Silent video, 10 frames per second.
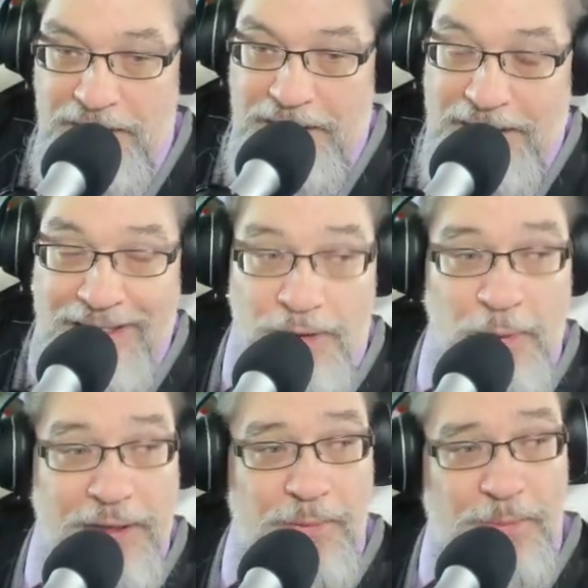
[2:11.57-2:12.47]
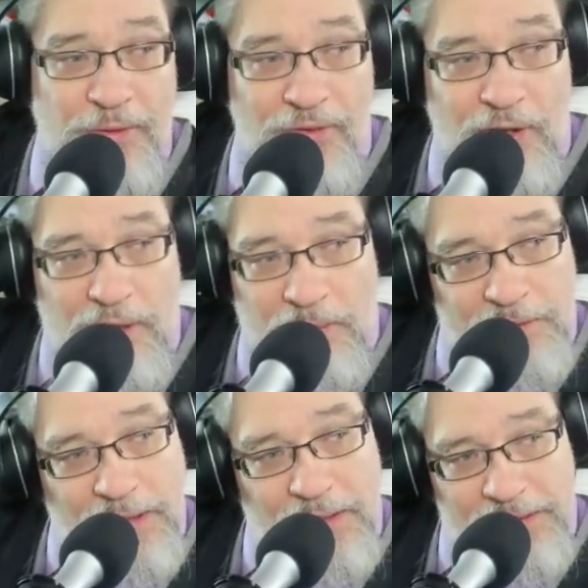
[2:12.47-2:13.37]
And that's what you'd prefer,
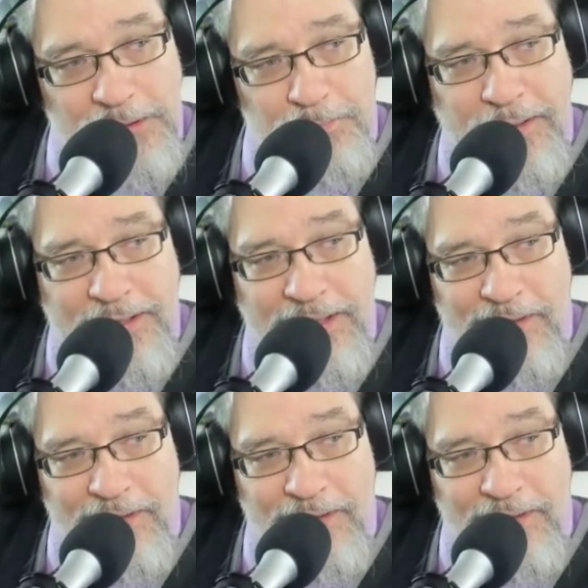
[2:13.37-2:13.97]
generally speaking.